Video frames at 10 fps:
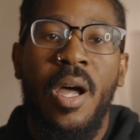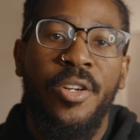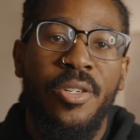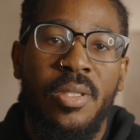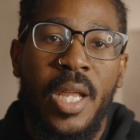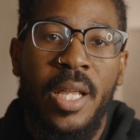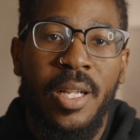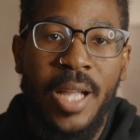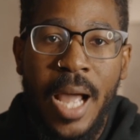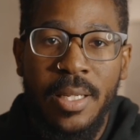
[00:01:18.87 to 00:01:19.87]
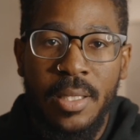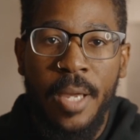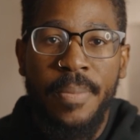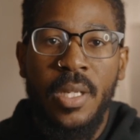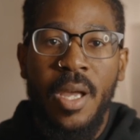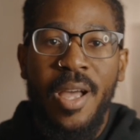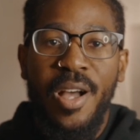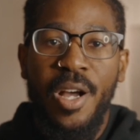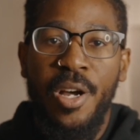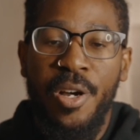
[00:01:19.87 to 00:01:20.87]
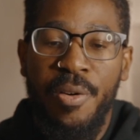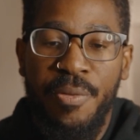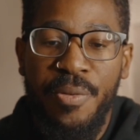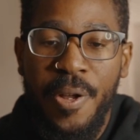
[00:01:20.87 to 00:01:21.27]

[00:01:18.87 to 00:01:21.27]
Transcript: understand the concept of